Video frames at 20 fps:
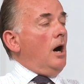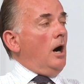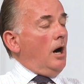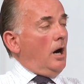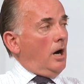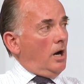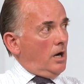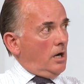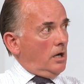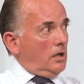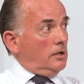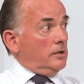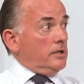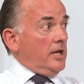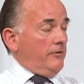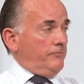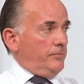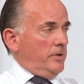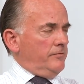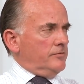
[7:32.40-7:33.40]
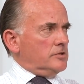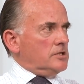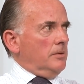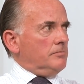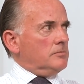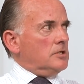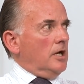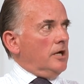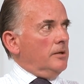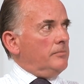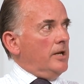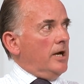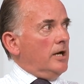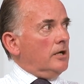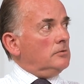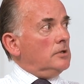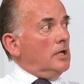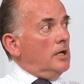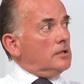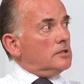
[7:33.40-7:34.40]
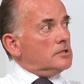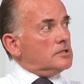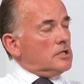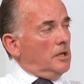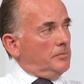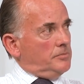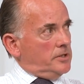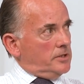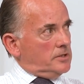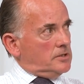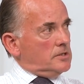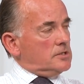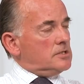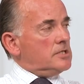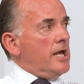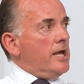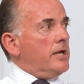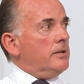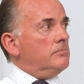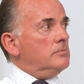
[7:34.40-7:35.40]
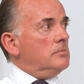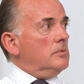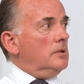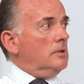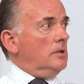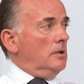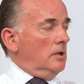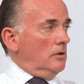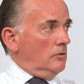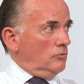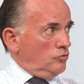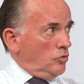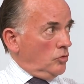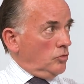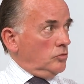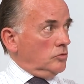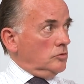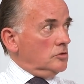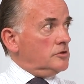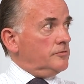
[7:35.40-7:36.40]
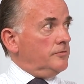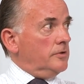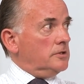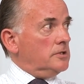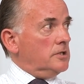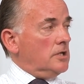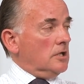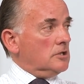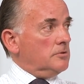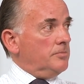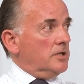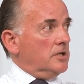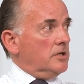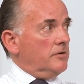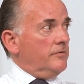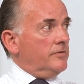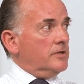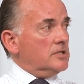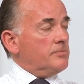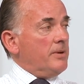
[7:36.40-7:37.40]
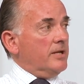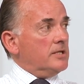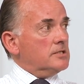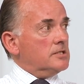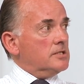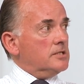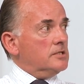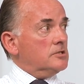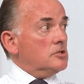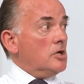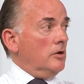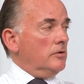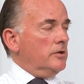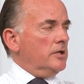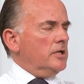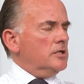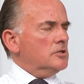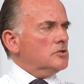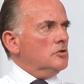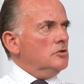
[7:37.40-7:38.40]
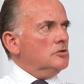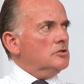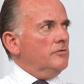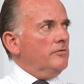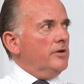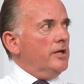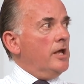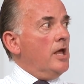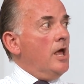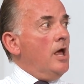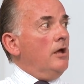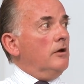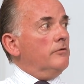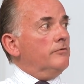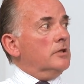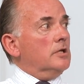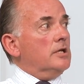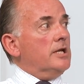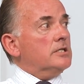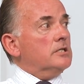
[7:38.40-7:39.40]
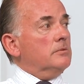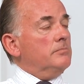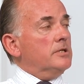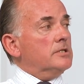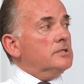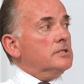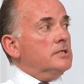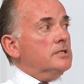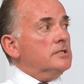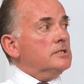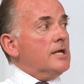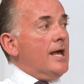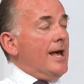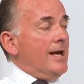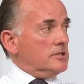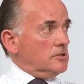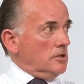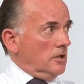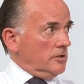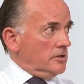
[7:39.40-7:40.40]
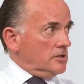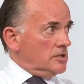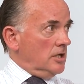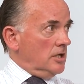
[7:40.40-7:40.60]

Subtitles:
are, and have been for some time now, subject to the same rules for deductibility of expenses, wholly and exclusively for the letting business, as are the